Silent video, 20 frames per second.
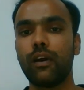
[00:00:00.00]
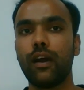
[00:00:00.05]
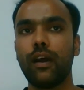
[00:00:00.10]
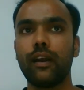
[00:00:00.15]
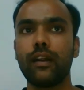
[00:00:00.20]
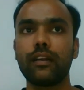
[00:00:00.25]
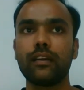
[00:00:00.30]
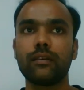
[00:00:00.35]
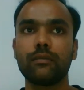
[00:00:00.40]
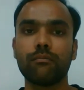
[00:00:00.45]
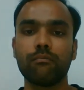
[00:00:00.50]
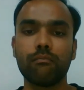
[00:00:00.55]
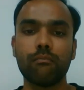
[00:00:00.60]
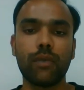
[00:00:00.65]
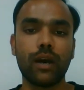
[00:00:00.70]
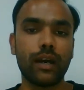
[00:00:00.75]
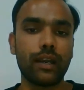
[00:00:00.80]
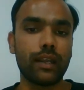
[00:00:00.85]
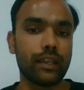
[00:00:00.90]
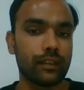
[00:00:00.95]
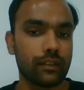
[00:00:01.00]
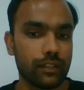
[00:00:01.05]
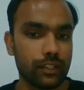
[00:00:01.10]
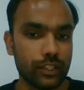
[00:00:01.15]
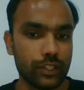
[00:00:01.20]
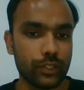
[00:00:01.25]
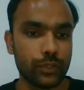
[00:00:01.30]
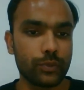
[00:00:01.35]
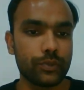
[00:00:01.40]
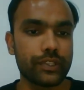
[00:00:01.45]
and by
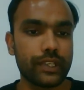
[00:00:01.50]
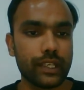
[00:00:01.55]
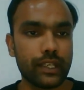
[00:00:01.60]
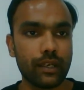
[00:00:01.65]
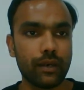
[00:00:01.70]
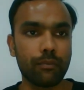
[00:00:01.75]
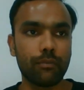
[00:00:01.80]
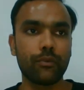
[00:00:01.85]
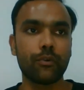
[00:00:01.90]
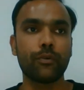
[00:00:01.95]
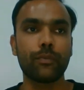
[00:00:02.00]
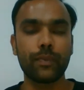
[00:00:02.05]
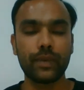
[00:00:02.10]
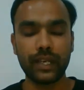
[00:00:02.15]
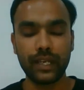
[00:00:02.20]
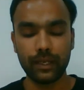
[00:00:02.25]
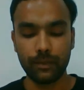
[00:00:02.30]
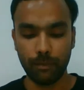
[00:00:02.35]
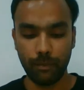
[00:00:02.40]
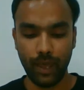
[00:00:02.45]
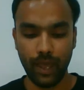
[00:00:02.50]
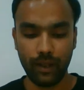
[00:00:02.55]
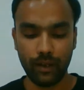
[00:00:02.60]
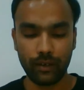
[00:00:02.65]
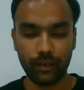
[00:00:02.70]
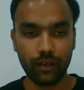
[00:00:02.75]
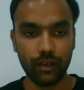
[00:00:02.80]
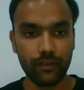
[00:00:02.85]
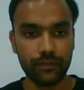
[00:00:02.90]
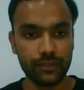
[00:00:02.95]
using appropriate
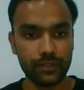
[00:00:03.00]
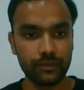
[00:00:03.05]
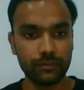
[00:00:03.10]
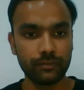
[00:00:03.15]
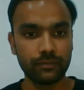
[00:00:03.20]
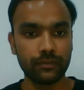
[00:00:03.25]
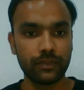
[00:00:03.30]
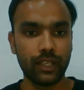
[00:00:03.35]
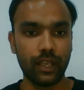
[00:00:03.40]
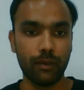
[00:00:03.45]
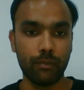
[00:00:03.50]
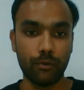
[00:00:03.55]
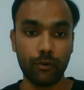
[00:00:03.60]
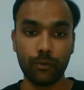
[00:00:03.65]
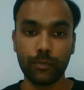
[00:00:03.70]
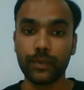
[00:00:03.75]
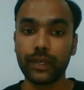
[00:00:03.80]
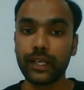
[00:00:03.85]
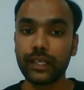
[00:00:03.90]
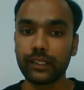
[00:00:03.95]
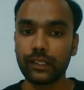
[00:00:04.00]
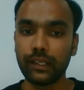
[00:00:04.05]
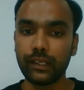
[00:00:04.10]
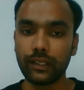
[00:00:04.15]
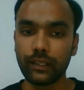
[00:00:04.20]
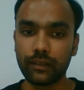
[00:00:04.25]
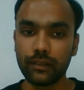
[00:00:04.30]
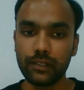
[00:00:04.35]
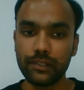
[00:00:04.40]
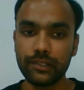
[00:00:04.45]
paragraphs, appropriate
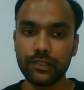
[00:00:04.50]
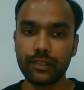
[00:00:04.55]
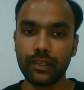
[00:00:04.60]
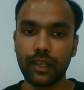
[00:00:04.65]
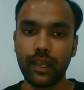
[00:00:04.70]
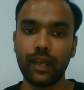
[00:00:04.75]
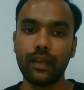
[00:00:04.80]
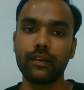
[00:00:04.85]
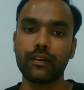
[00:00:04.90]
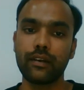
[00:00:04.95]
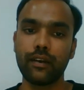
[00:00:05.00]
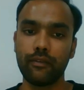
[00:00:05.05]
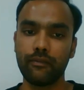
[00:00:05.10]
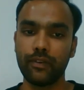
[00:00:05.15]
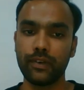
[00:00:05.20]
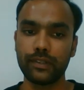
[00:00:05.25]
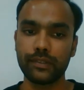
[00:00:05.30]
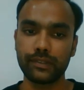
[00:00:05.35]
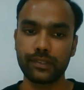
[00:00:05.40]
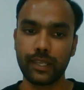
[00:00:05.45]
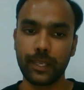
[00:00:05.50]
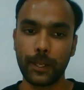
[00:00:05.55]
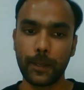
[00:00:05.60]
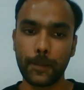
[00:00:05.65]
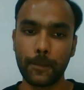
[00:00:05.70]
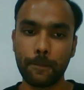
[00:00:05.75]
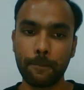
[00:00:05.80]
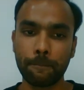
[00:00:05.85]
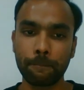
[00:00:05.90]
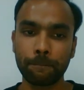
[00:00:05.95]
linkers, and referencing.
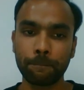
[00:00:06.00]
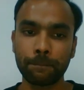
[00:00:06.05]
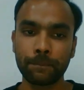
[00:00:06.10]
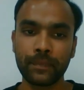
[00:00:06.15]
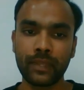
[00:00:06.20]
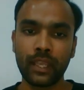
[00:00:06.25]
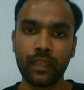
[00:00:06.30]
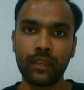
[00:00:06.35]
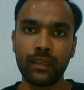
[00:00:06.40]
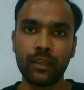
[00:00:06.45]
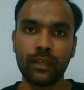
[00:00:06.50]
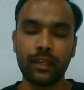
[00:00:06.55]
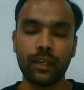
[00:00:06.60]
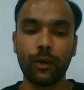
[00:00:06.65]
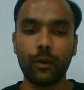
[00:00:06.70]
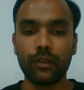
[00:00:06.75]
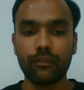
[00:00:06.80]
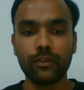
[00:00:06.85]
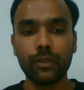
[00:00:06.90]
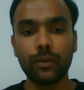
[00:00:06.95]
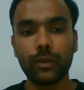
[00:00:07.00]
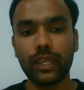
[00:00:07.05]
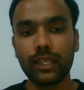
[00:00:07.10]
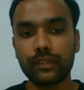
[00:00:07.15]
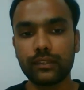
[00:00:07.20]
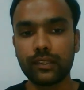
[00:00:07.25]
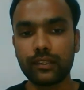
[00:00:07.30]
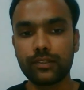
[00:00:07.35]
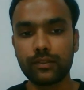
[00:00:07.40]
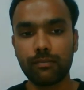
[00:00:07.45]
Now, if you look
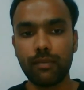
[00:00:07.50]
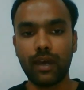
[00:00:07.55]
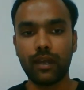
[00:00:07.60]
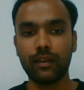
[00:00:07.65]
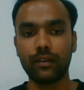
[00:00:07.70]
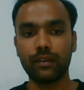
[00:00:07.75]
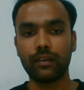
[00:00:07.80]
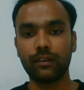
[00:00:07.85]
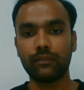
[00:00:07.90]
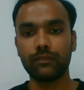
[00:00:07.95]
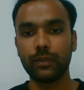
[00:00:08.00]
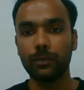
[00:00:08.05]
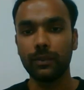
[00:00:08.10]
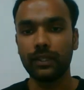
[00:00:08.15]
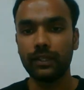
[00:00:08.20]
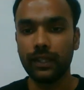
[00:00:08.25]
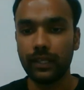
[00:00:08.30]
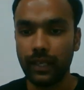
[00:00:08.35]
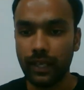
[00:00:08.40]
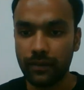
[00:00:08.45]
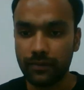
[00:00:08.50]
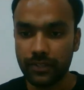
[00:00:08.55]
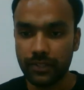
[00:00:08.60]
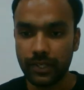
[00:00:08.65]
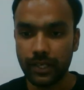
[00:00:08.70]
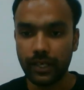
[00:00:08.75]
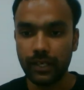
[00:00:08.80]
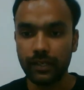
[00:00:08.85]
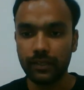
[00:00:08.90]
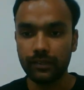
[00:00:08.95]
at this paragraph, the one that I've
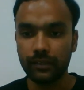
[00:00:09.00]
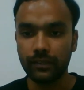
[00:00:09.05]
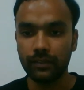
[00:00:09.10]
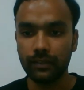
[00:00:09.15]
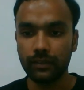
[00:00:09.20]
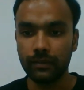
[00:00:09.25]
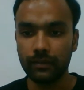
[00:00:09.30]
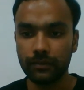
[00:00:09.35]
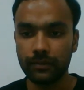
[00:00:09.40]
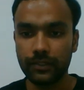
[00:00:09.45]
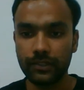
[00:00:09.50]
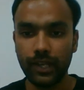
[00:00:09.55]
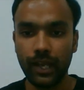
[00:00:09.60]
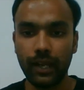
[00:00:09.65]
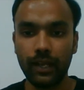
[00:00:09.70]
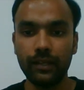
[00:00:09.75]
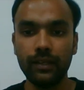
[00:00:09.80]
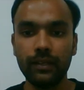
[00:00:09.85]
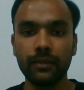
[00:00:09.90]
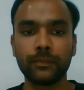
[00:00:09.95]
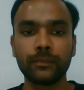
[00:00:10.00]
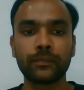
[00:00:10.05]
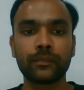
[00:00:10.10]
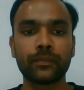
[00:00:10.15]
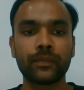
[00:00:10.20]
shared in the chat,